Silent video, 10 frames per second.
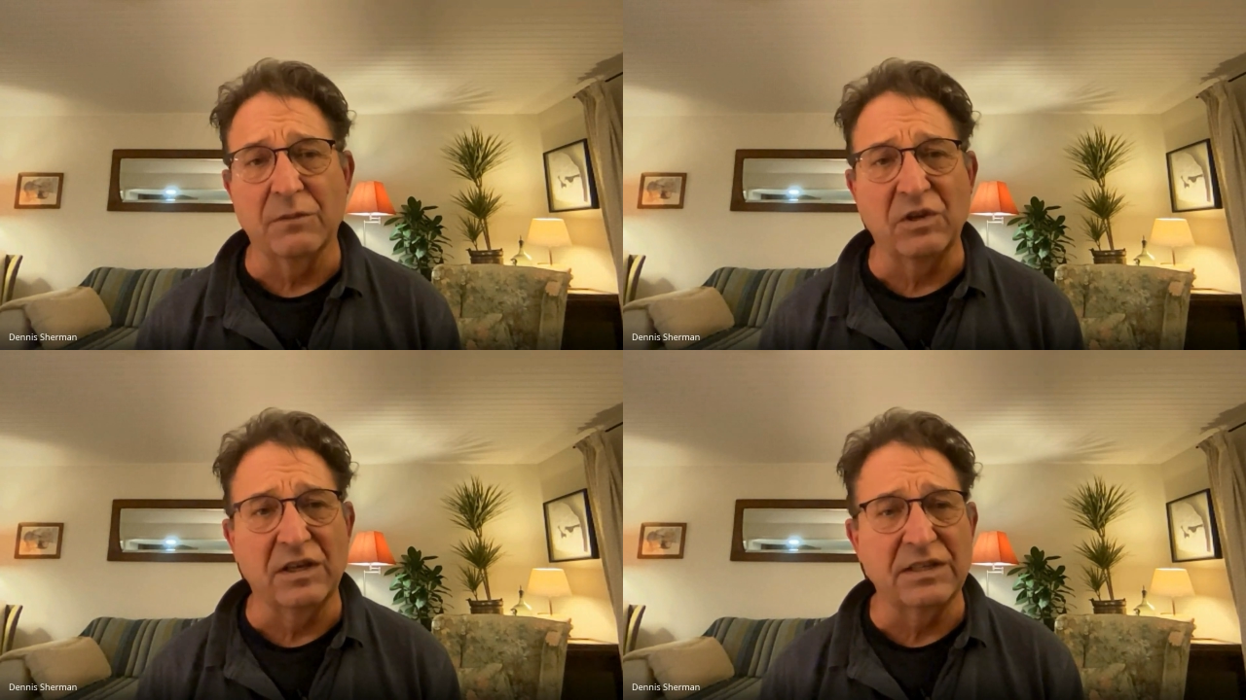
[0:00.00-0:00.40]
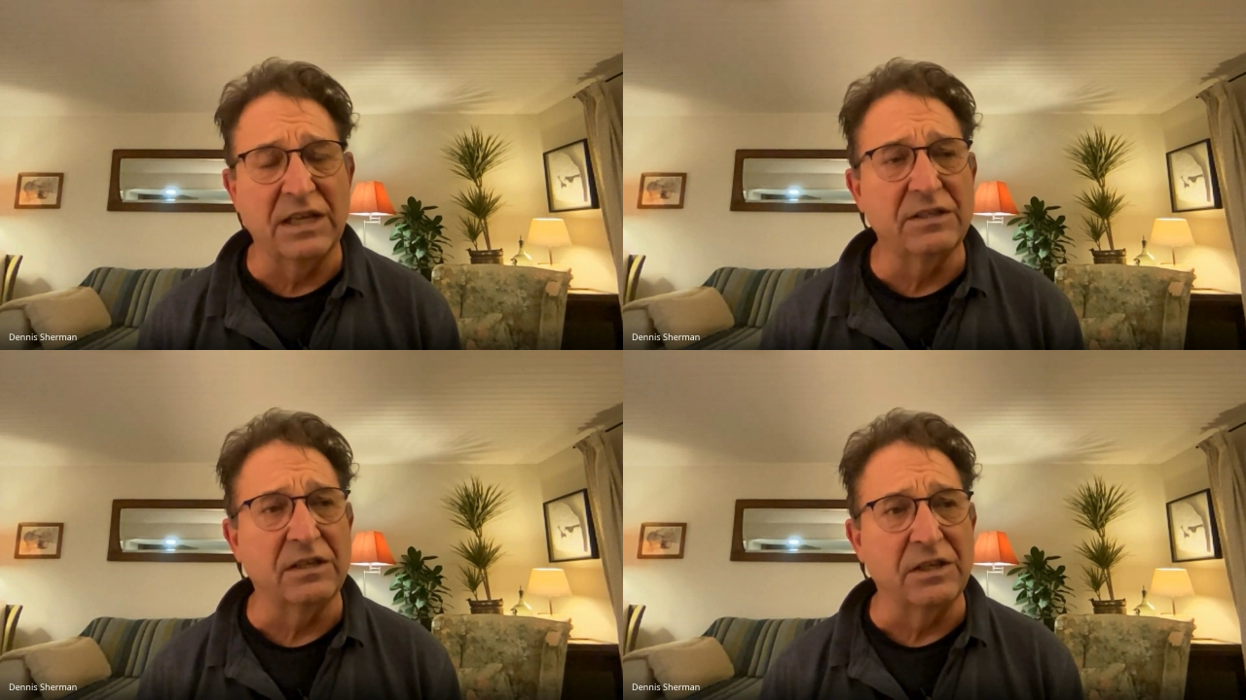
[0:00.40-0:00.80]
I mean,
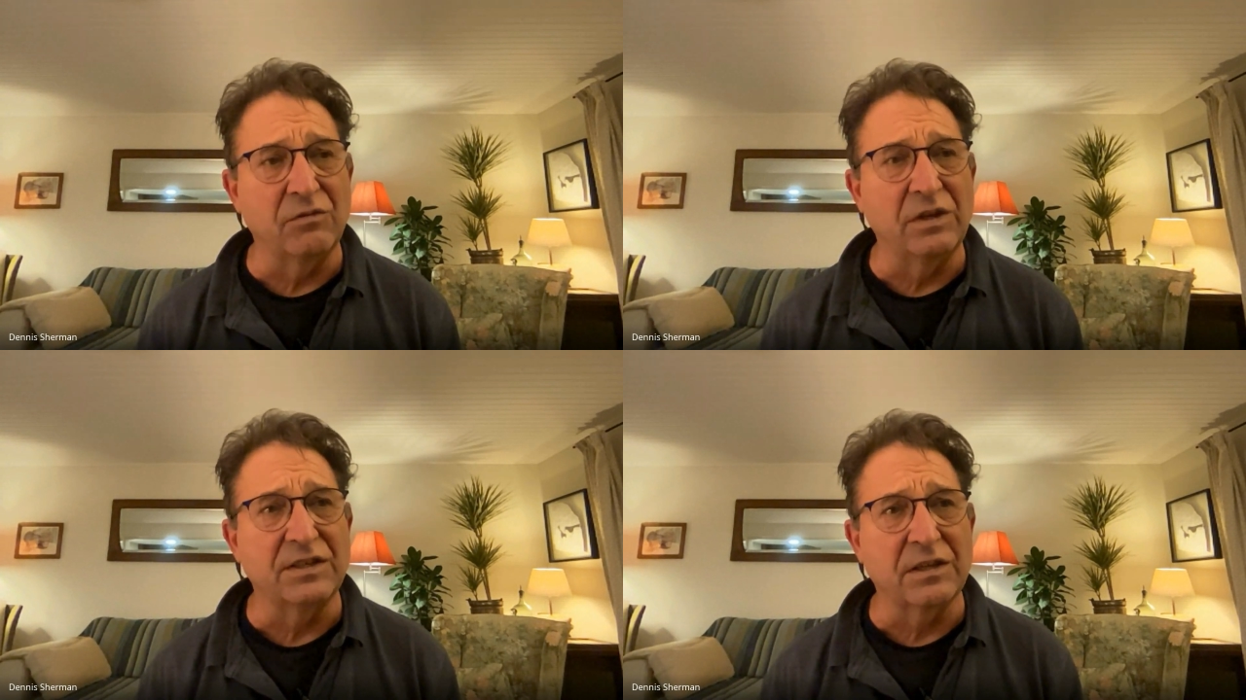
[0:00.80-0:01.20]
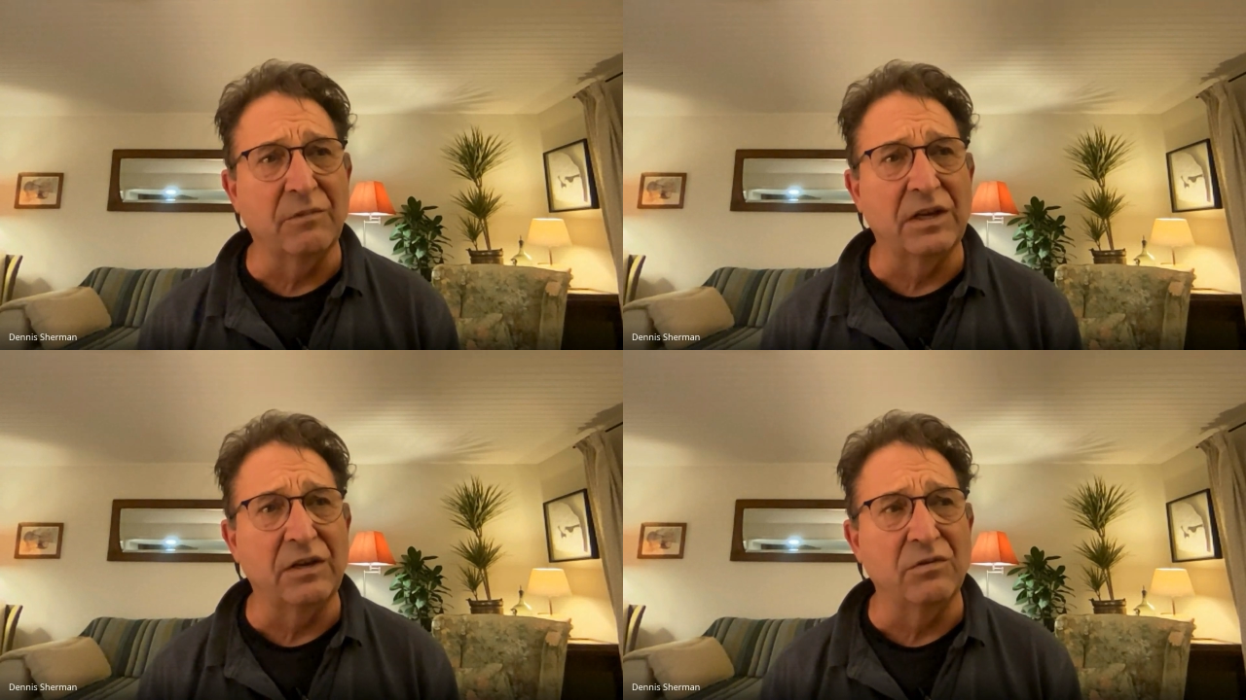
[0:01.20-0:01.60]
essentially, you need
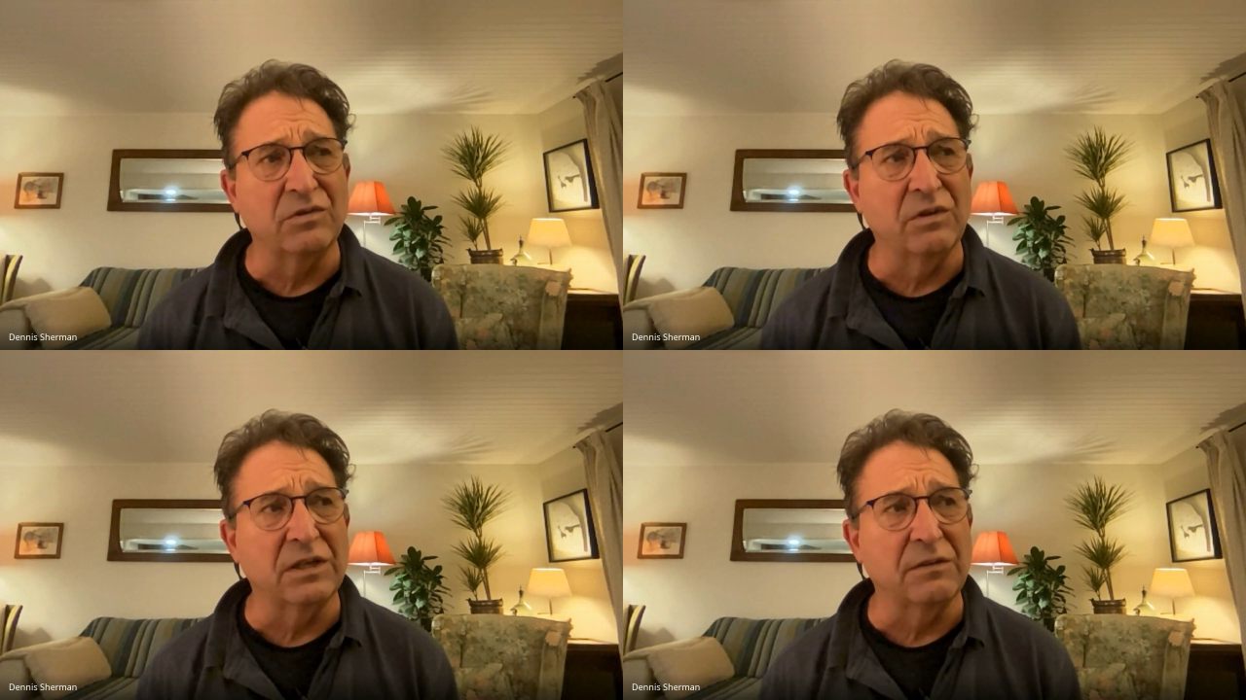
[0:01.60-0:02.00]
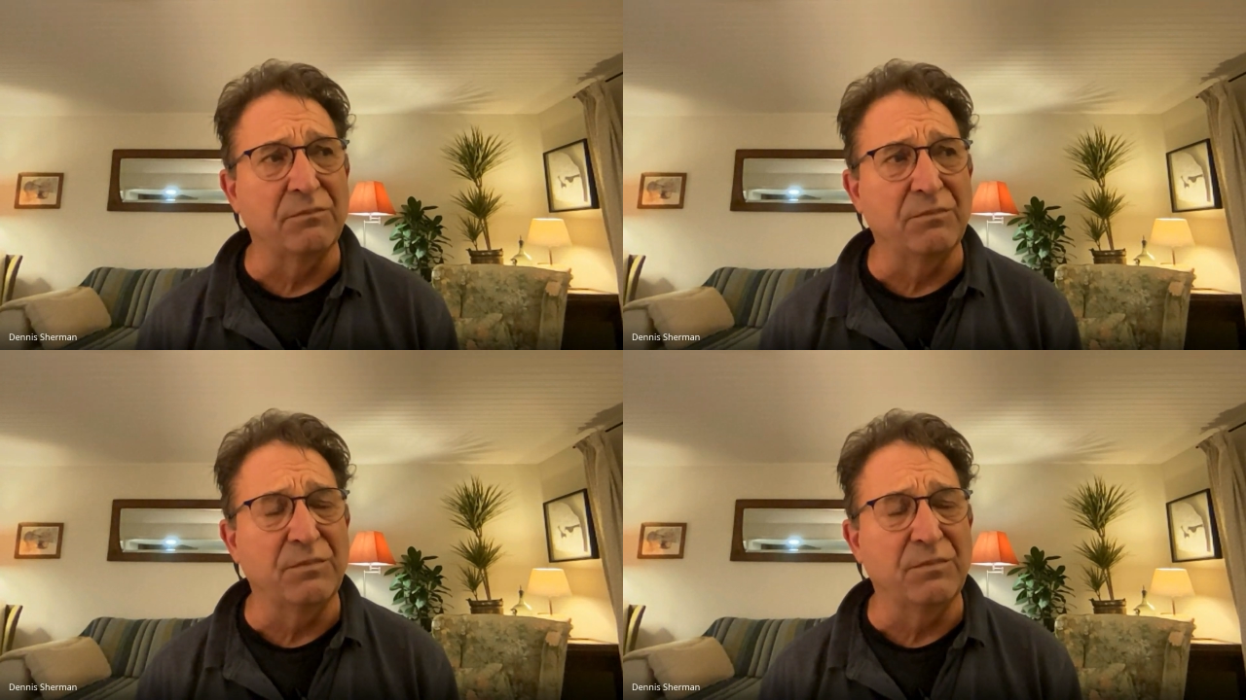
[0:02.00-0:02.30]
somebody who's going to